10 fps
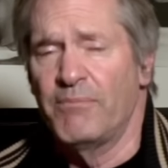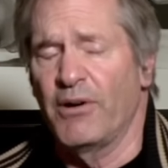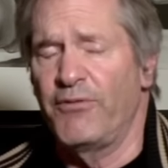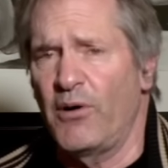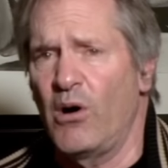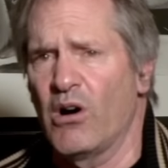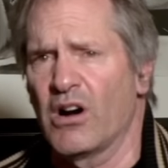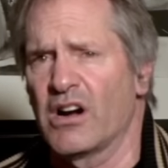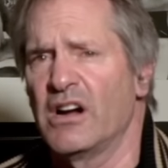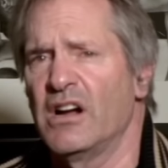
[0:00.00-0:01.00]

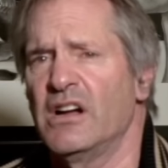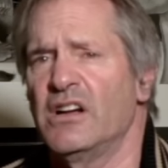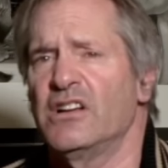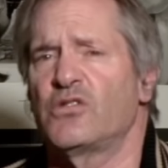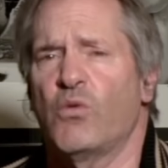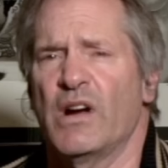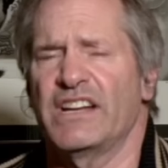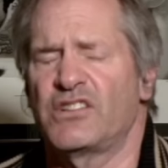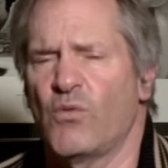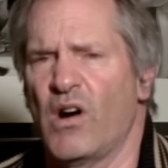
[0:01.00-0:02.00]
Before
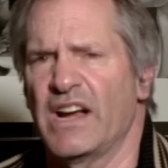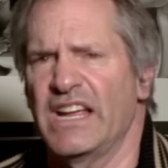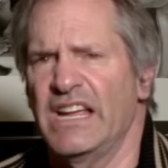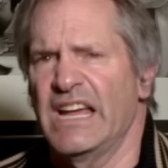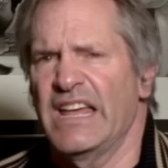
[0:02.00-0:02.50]
2020,